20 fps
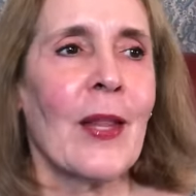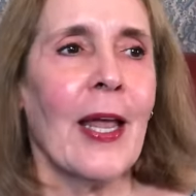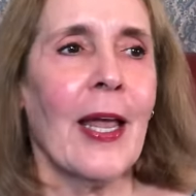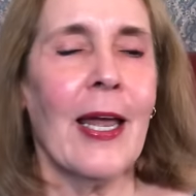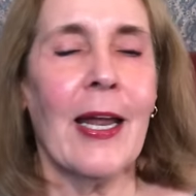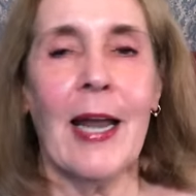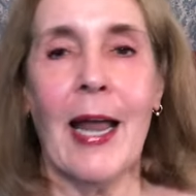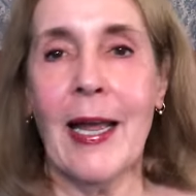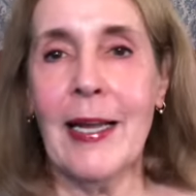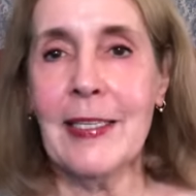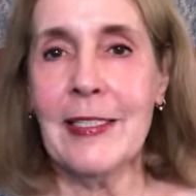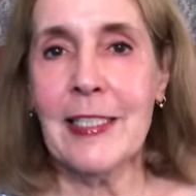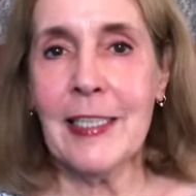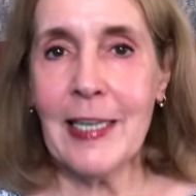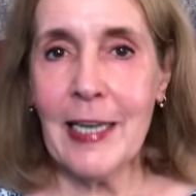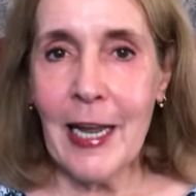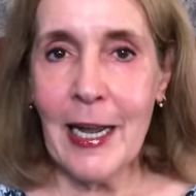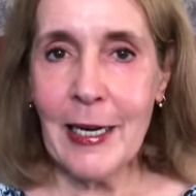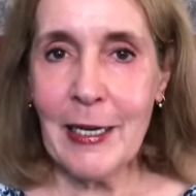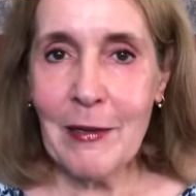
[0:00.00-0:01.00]
in
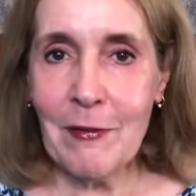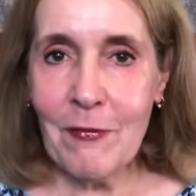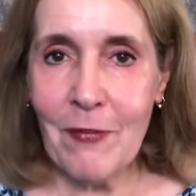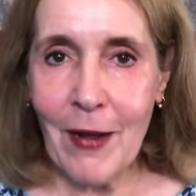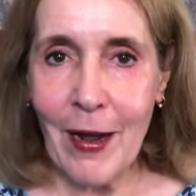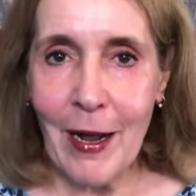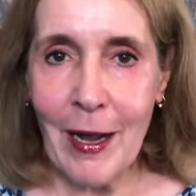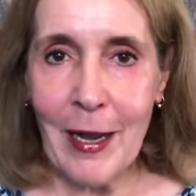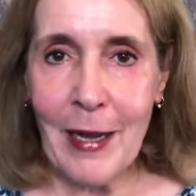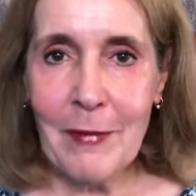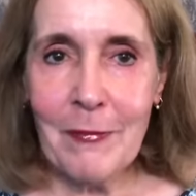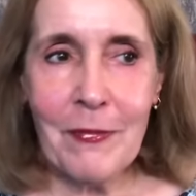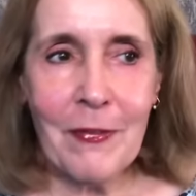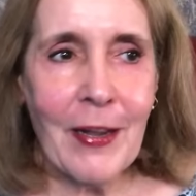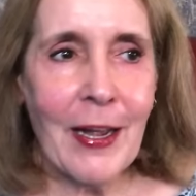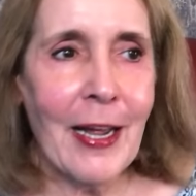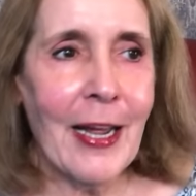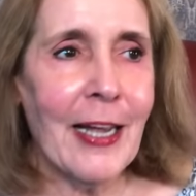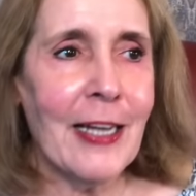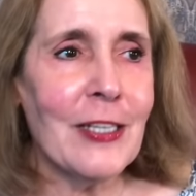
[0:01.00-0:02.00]
1885
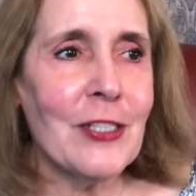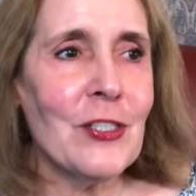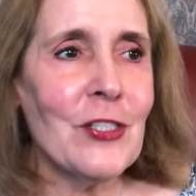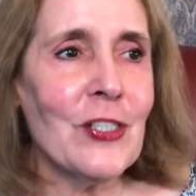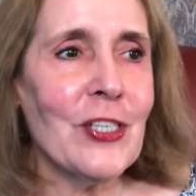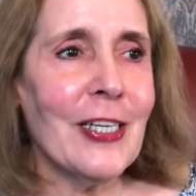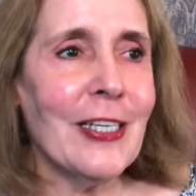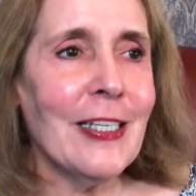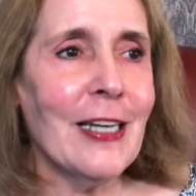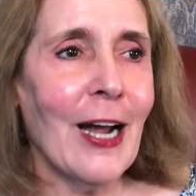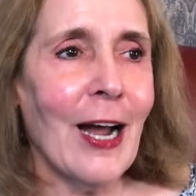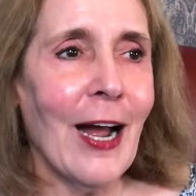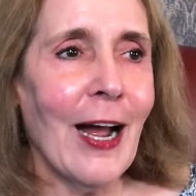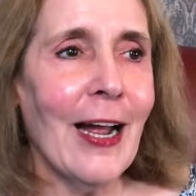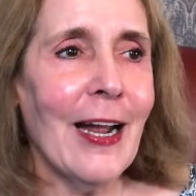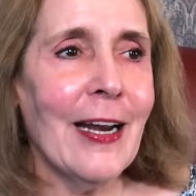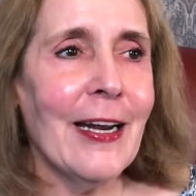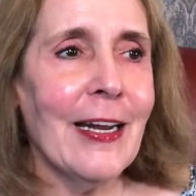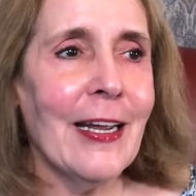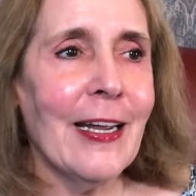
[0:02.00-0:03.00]
and she
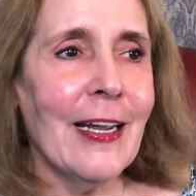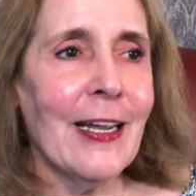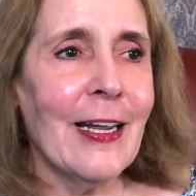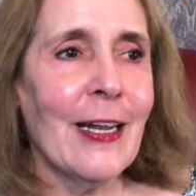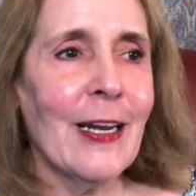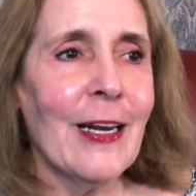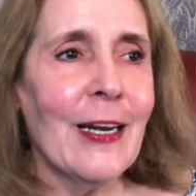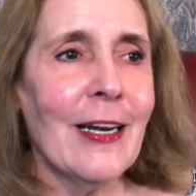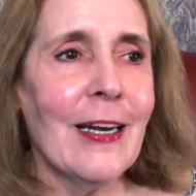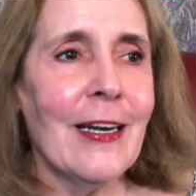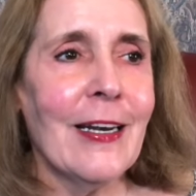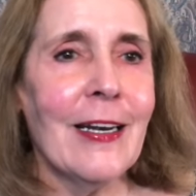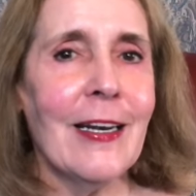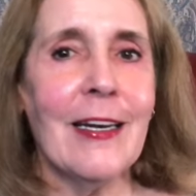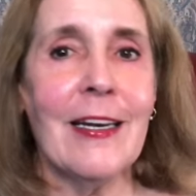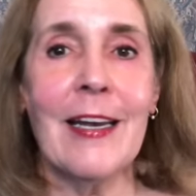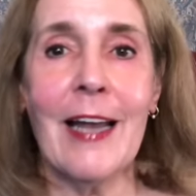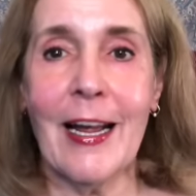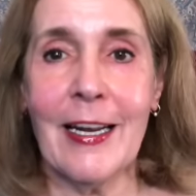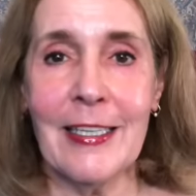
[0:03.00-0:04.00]
died in
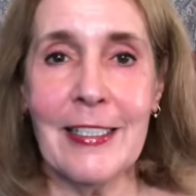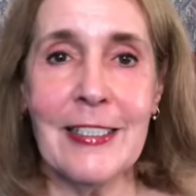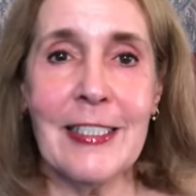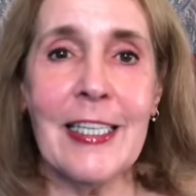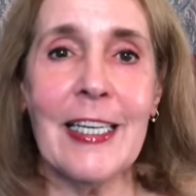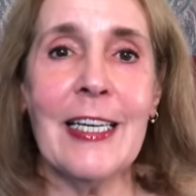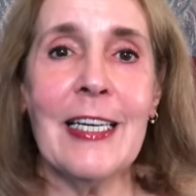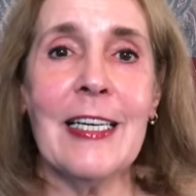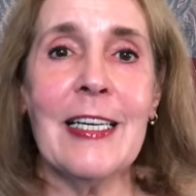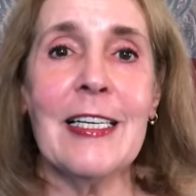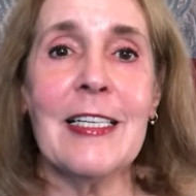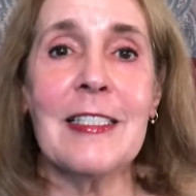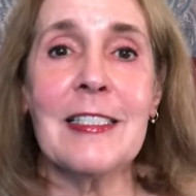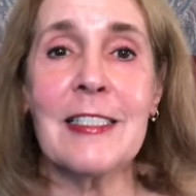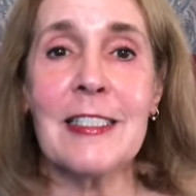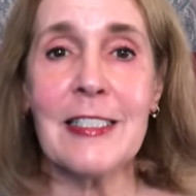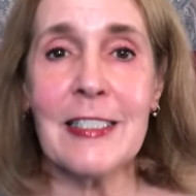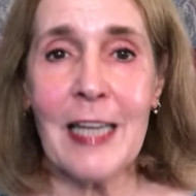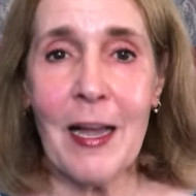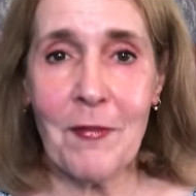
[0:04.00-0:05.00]

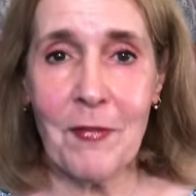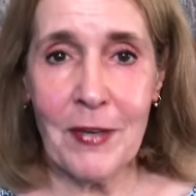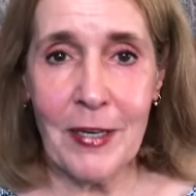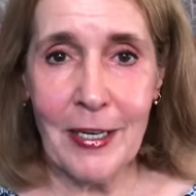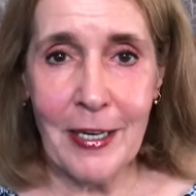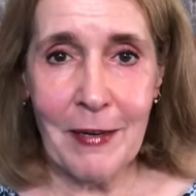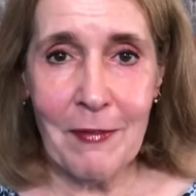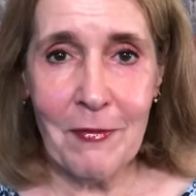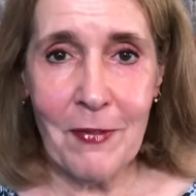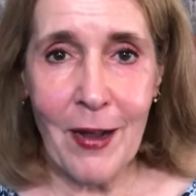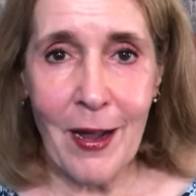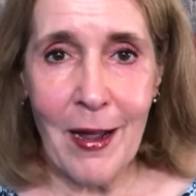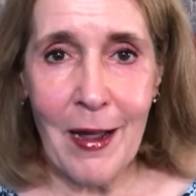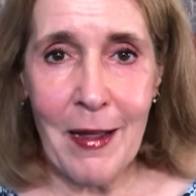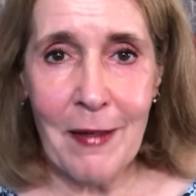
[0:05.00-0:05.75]
1975.